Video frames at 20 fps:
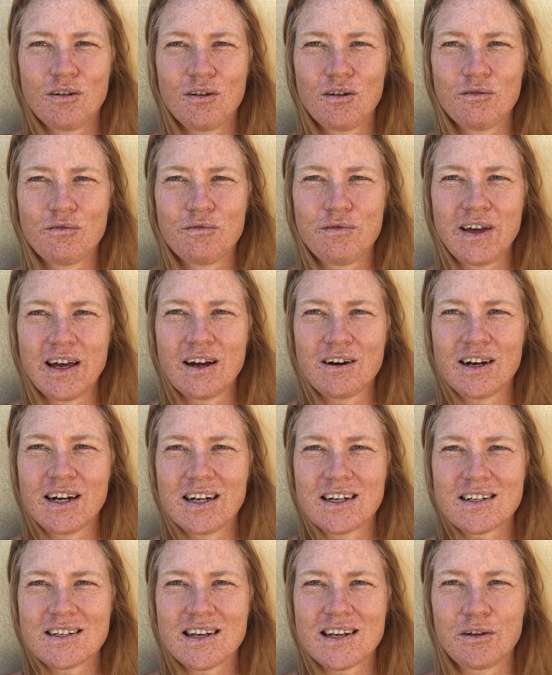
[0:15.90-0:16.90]

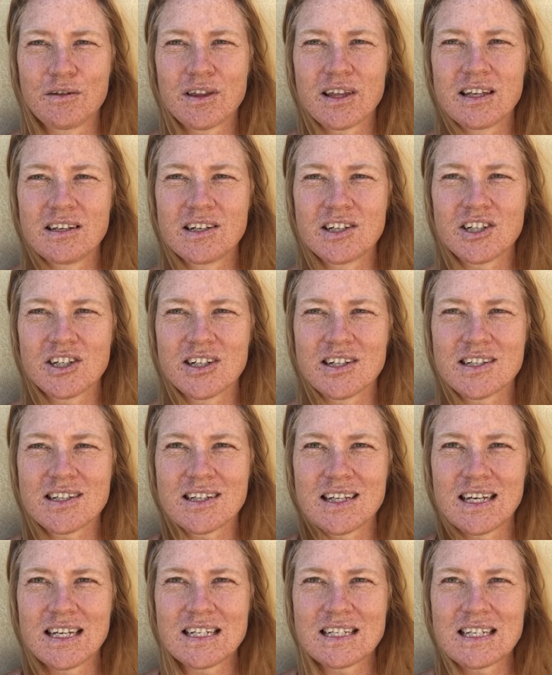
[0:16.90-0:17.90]
various health conditions
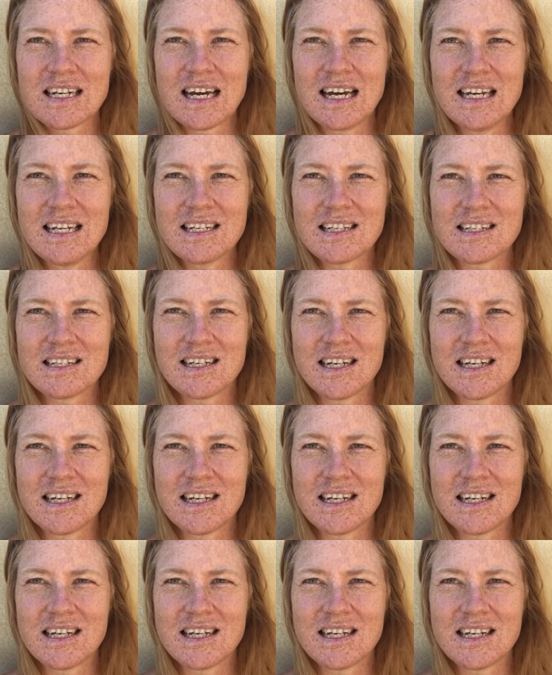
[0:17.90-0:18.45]
these days